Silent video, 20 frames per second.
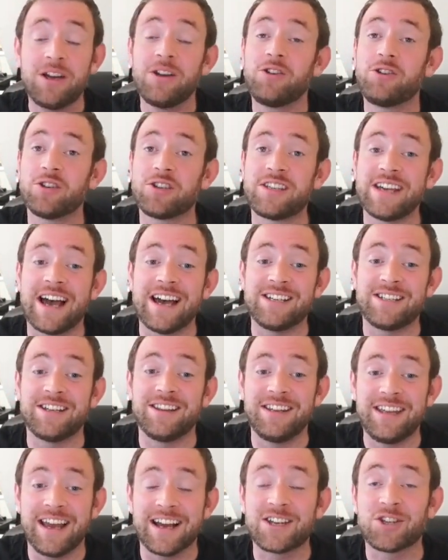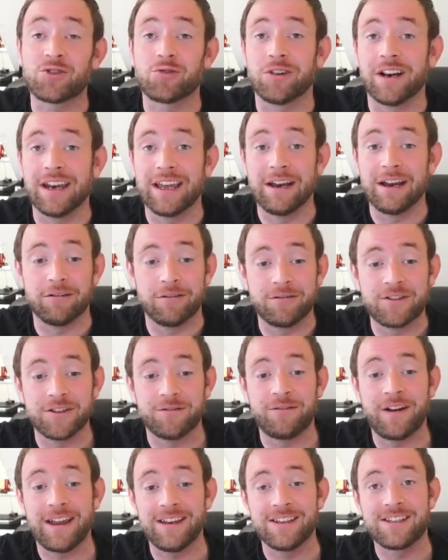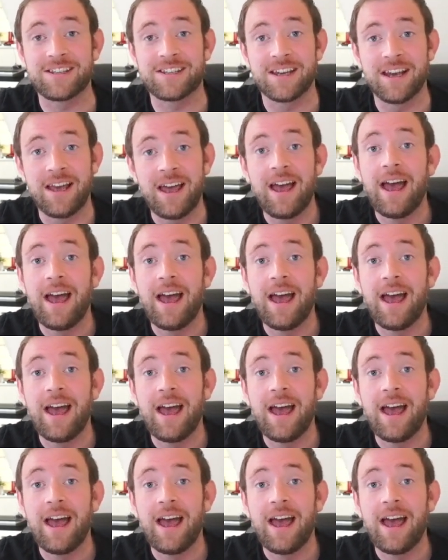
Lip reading: just to add in the extra layer of defense.